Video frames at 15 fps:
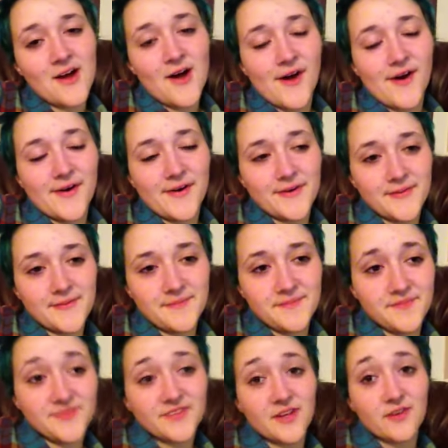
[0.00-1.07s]
The
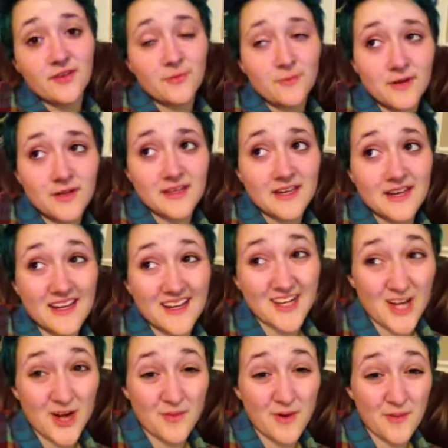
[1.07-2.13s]
only one that I could
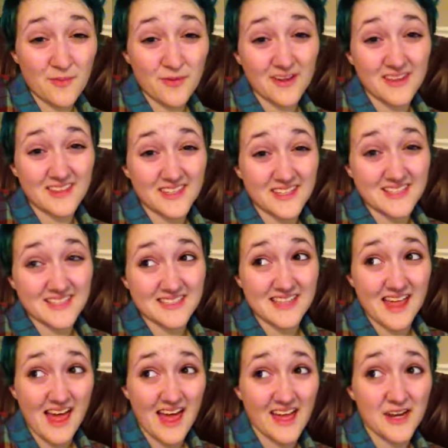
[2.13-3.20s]
come up with is
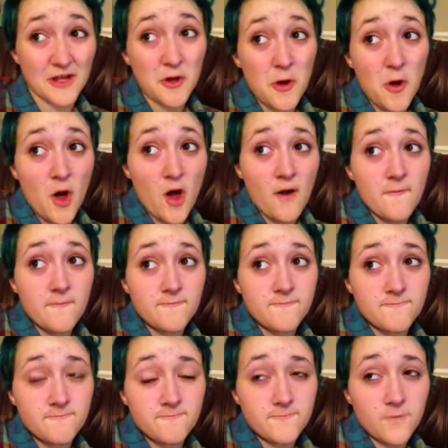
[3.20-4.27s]
that
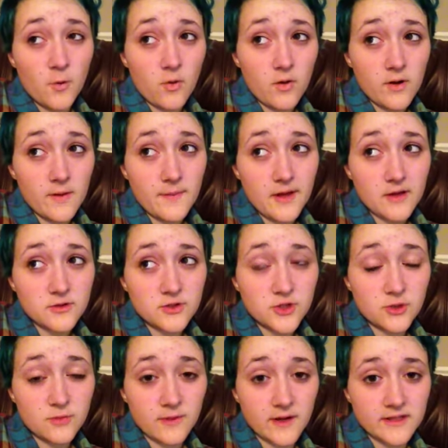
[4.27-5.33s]
for about
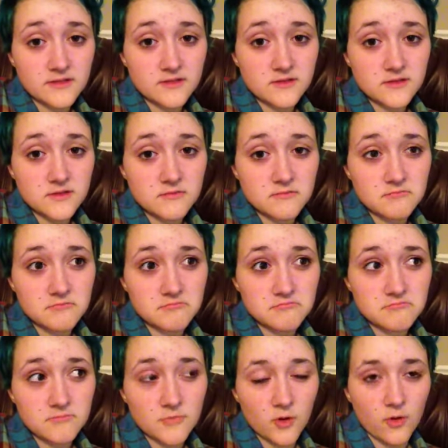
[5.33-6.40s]
2 months,
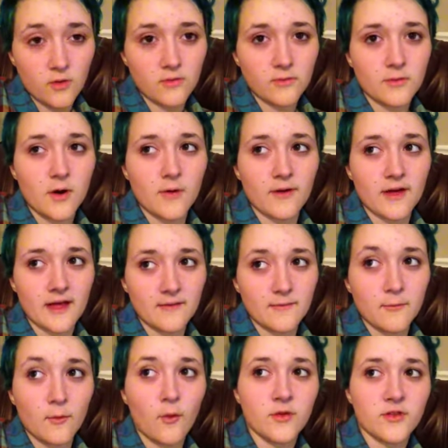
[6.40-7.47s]

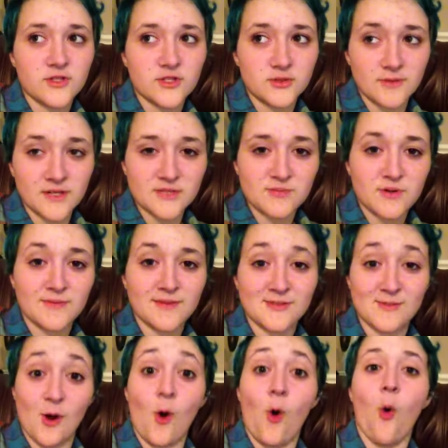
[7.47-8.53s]
more than 2 months, pretty much
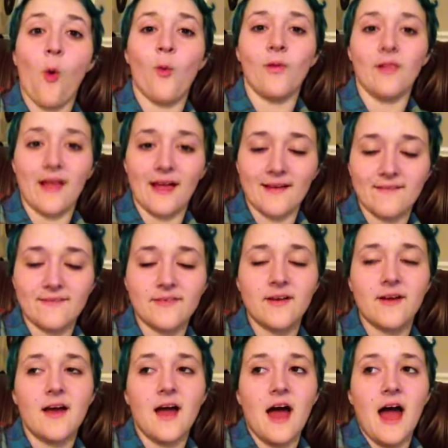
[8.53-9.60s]
my whole life,
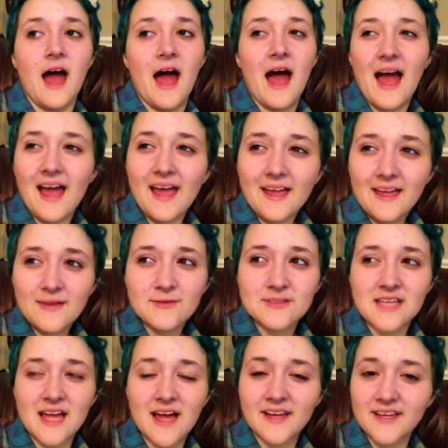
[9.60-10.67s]
I was
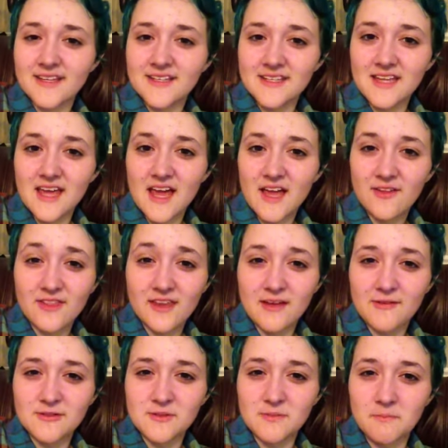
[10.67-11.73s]
kind of in denial that I
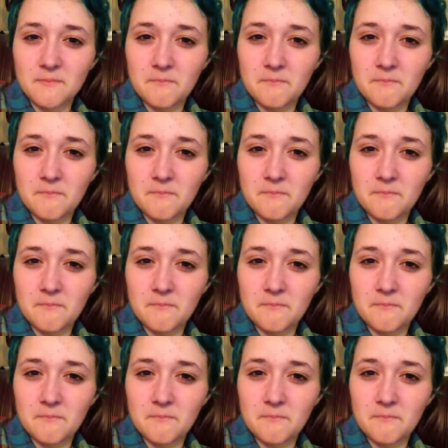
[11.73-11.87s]
was a